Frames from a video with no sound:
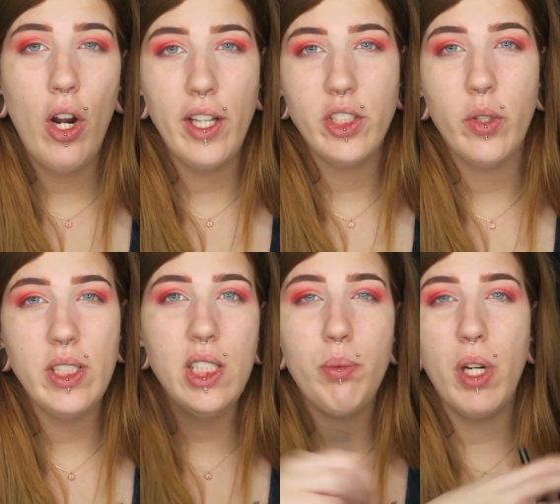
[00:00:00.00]
Alright, so
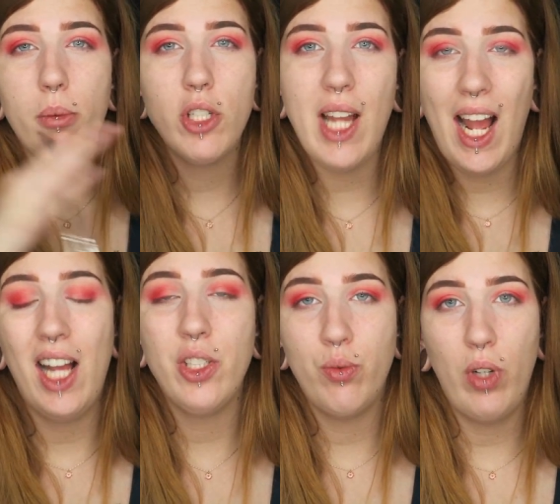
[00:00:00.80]
this is pretty much
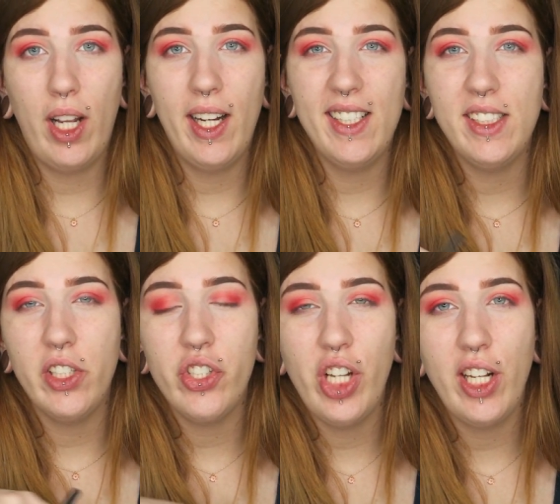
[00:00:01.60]
as red as
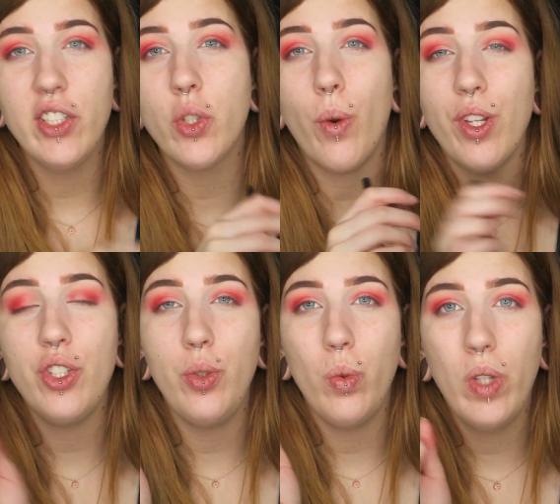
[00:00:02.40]
this shade is going
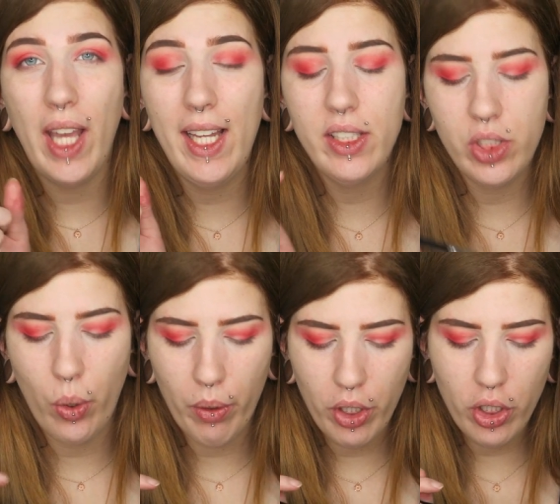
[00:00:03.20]
to get,
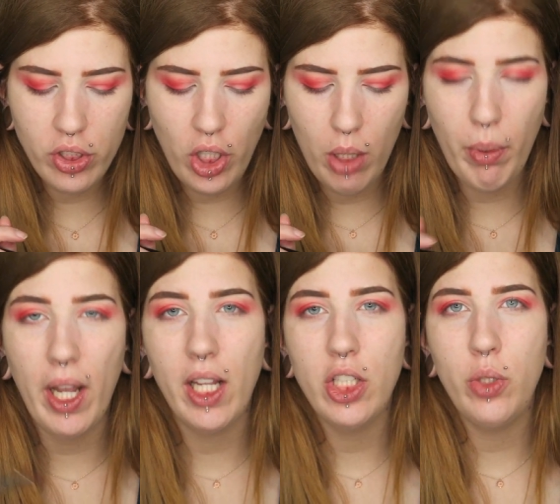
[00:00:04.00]
so I'm going to start
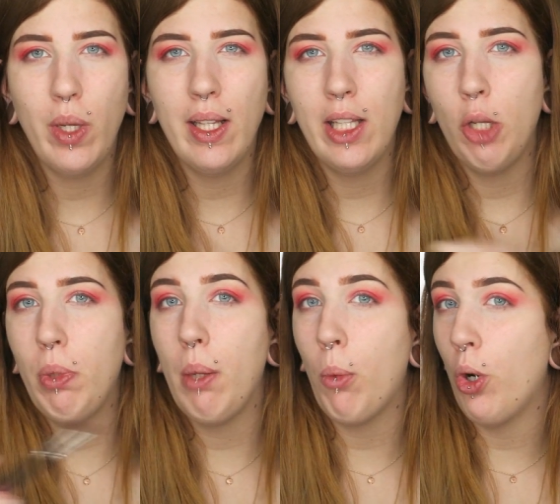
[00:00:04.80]
by doing a little
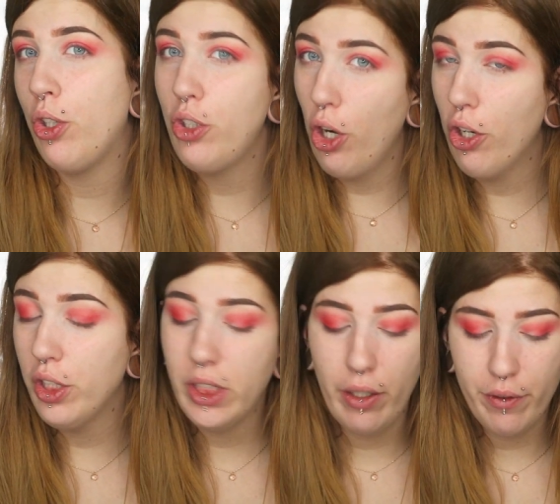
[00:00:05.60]
bit more
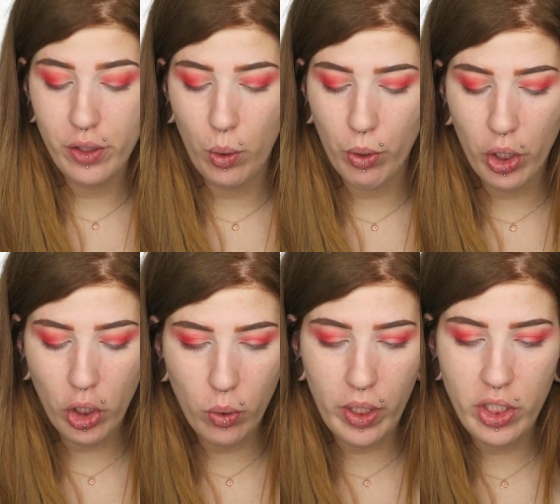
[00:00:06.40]
darker stuff. So we're going
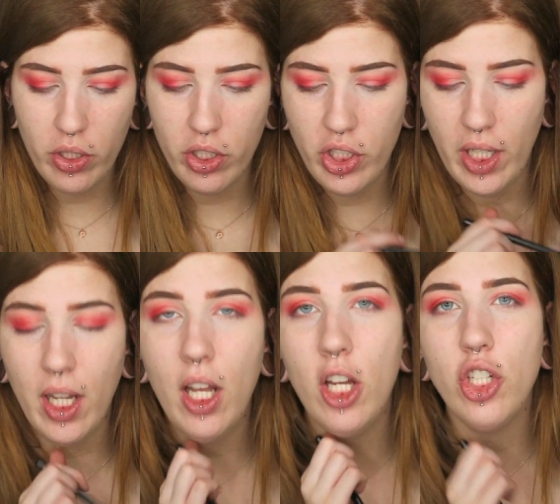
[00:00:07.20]
to go into the
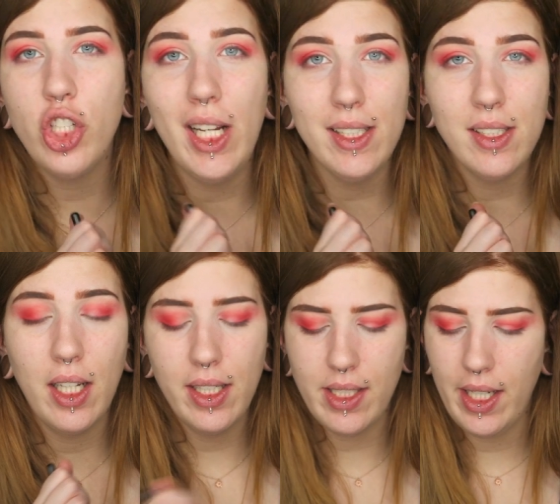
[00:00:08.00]
shade
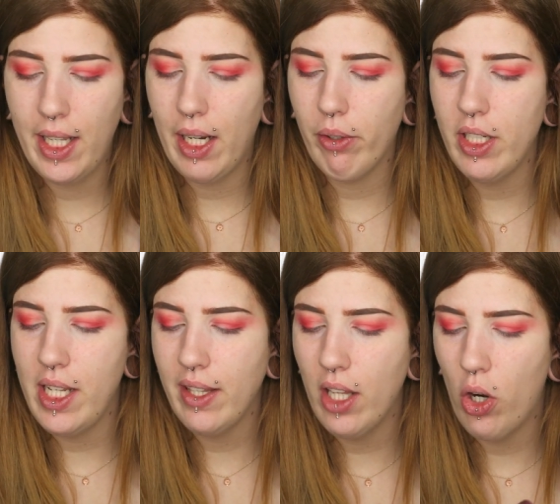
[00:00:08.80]
Chestnut, and I'm going to
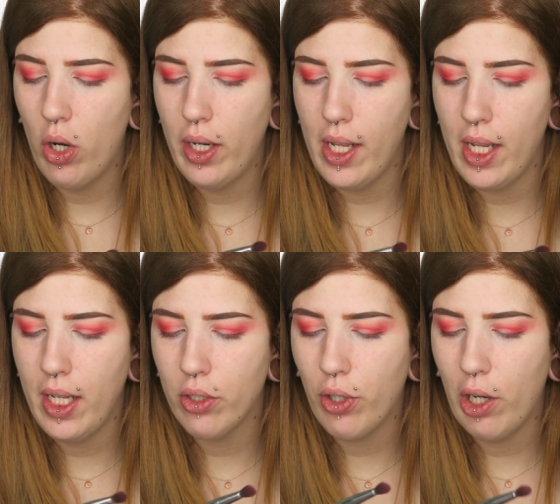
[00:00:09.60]
take that on
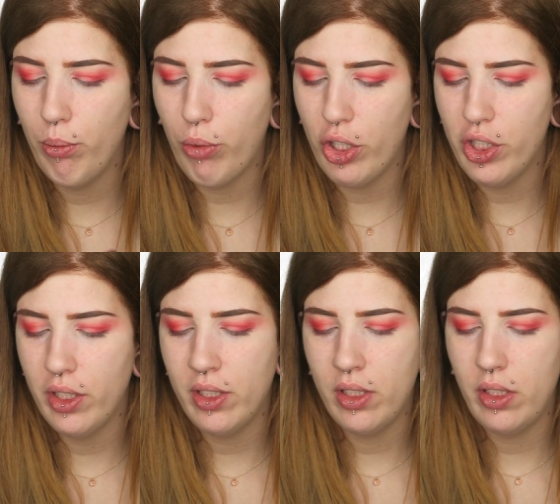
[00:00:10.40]
a Crown
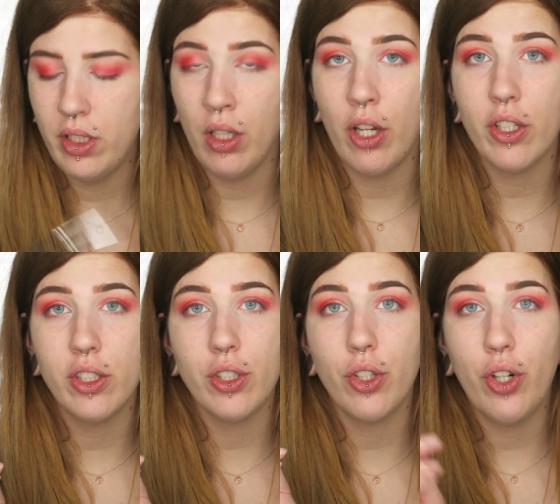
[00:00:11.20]
Brushes
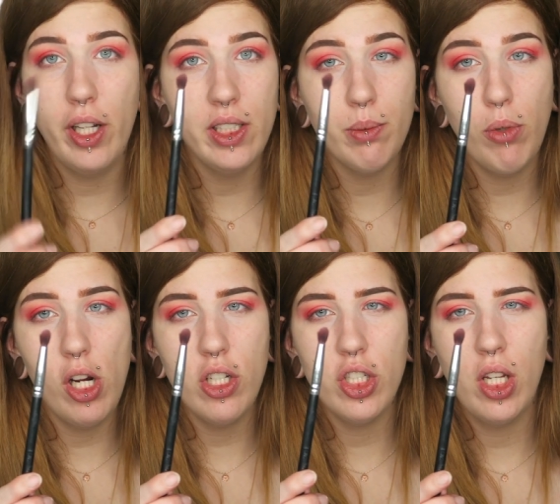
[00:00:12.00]
Deluxe Crease
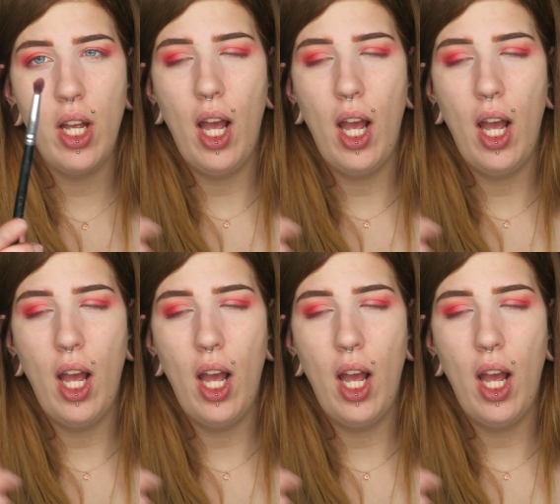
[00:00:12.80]
Brush.